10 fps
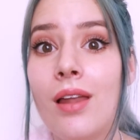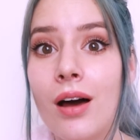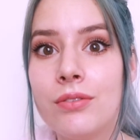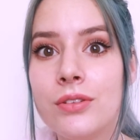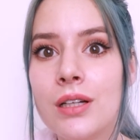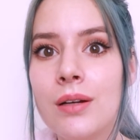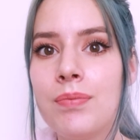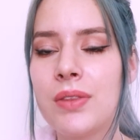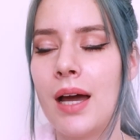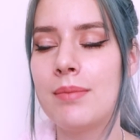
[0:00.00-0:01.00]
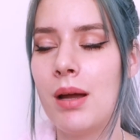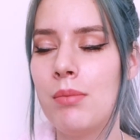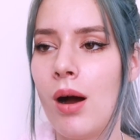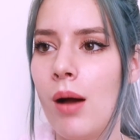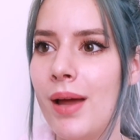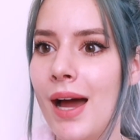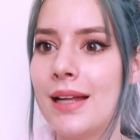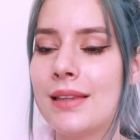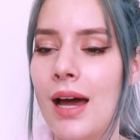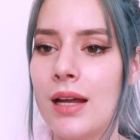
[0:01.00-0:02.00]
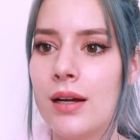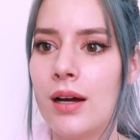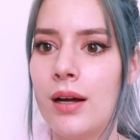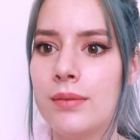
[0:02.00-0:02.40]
loved that my mom had that